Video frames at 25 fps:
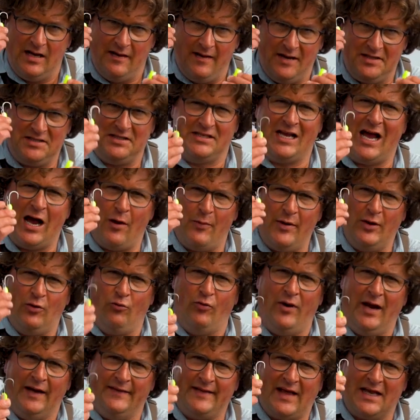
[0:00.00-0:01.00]
This is how
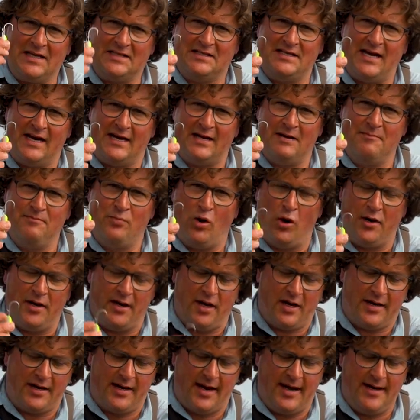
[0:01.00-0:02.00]
we'd rig that second
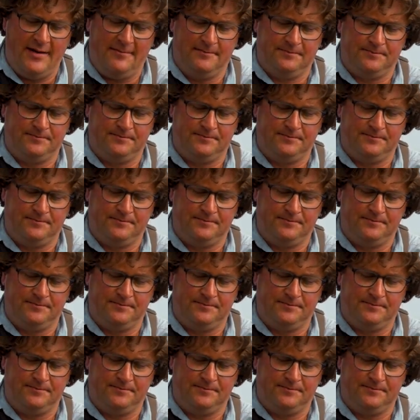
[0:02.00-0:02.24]
body, okay?